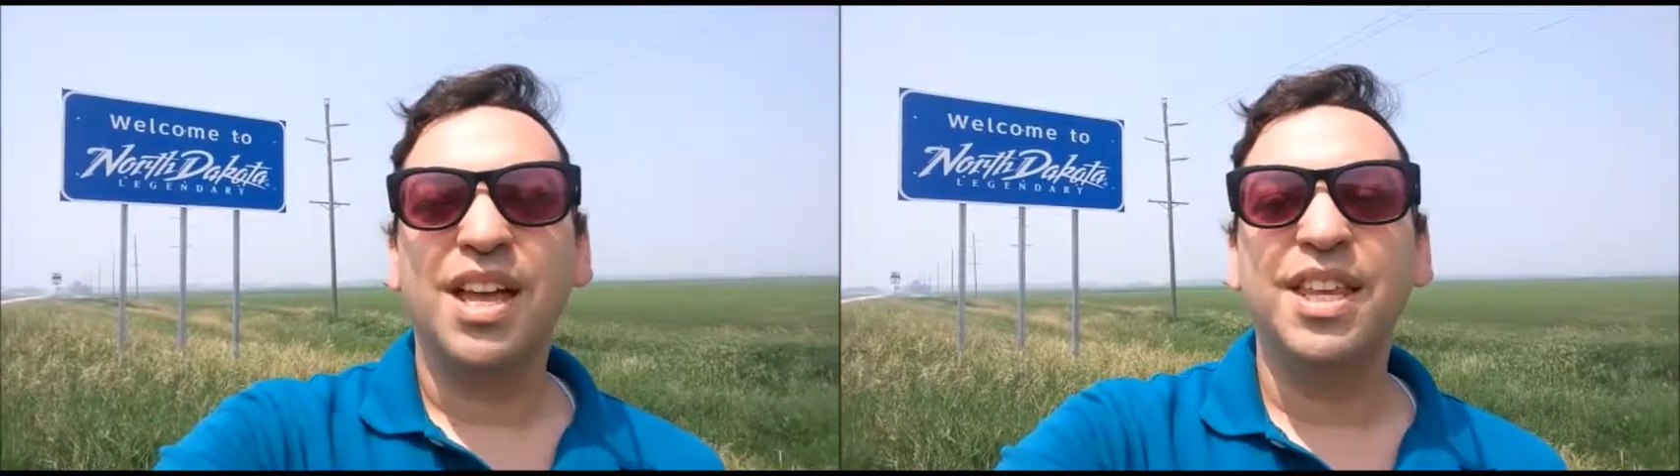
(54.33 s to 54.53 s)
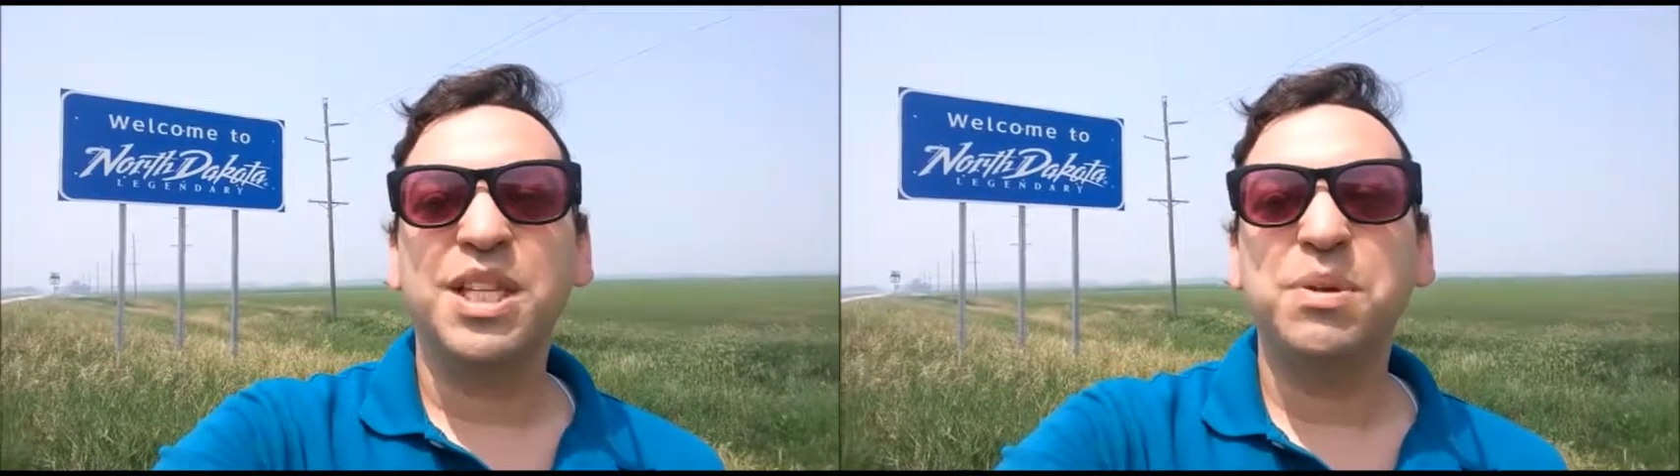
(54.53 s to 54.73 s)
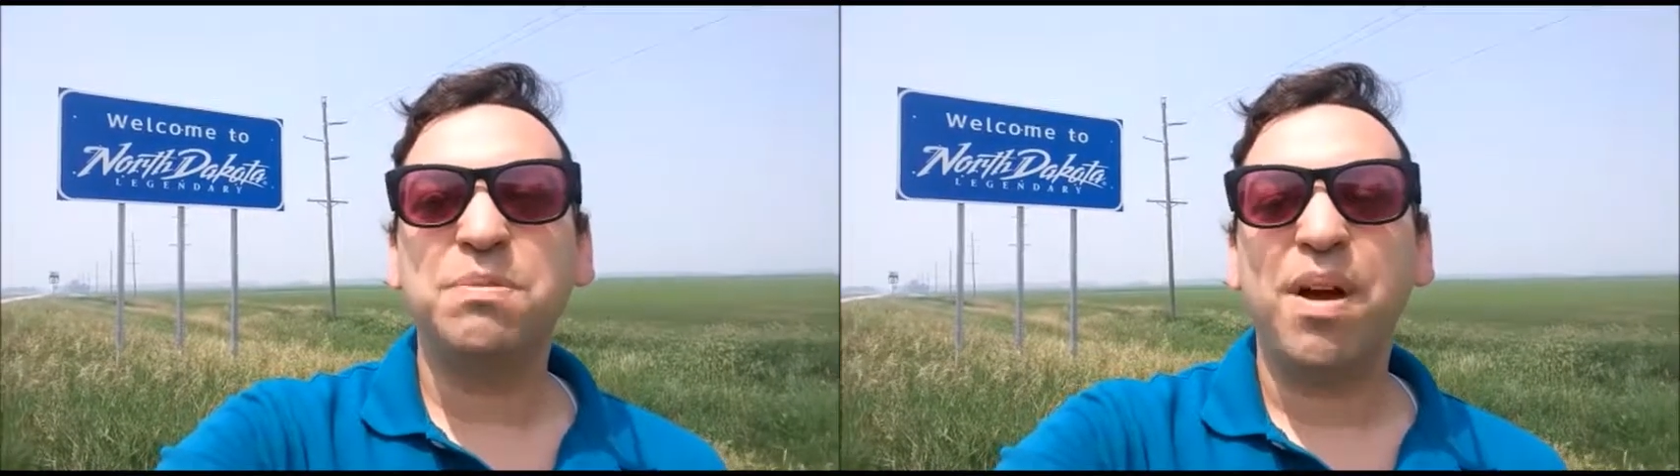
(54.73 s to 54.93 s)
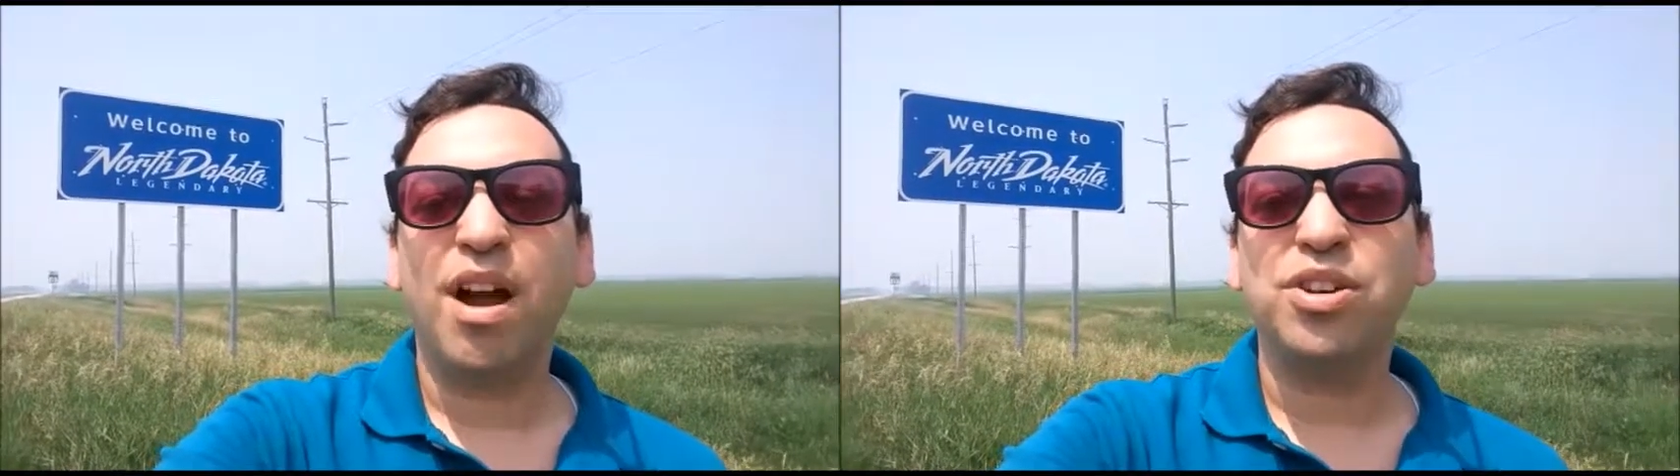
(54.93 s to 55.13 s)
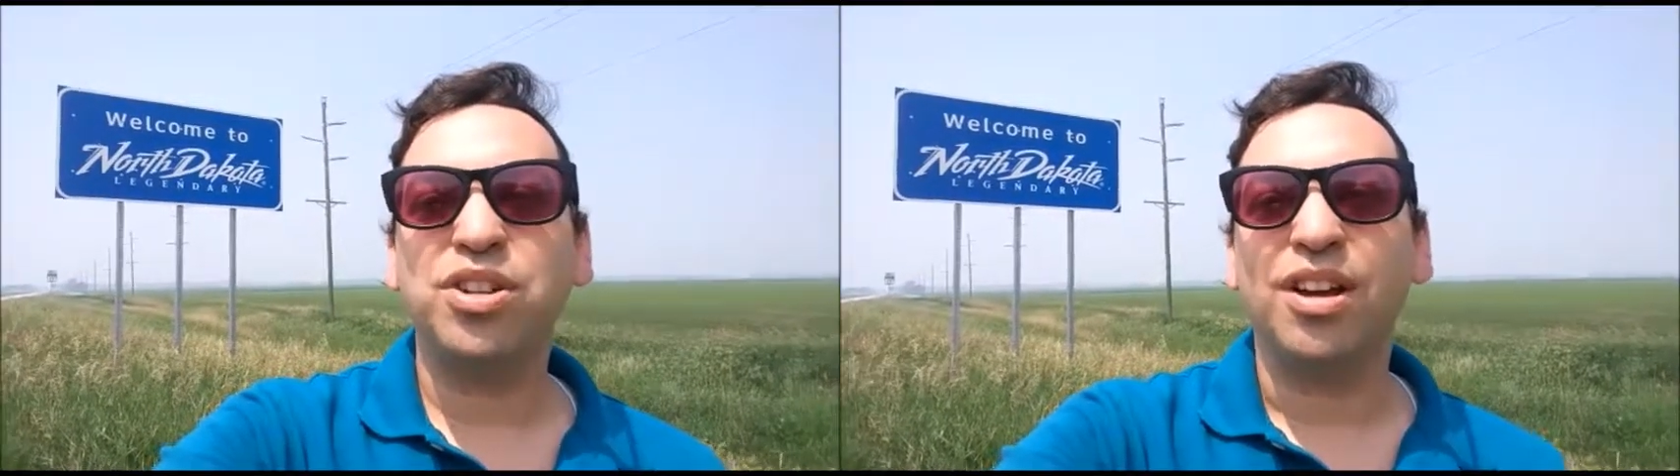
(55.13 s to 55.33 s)
In this week's
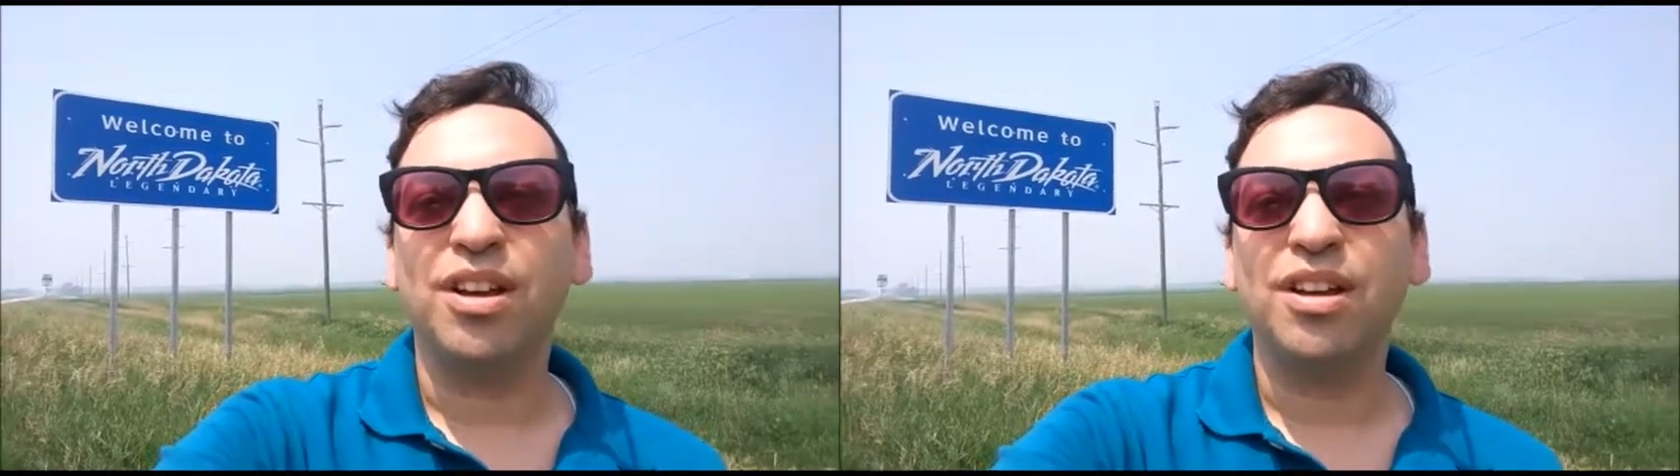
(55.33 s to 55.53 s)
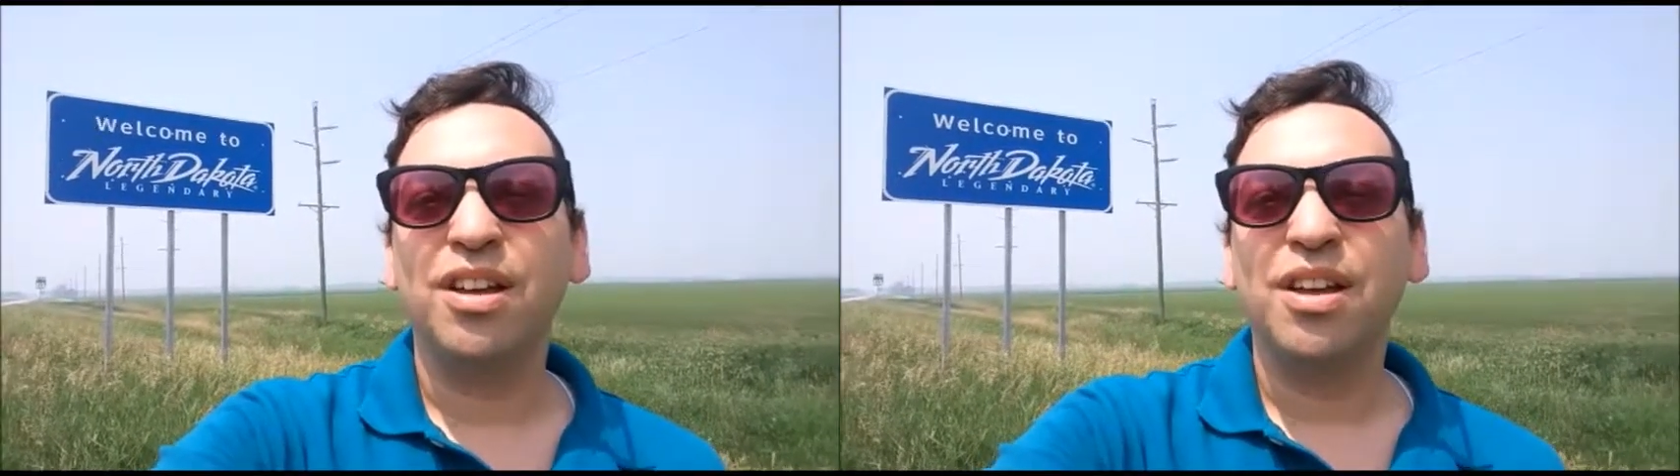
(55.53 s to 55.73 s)
Parsha,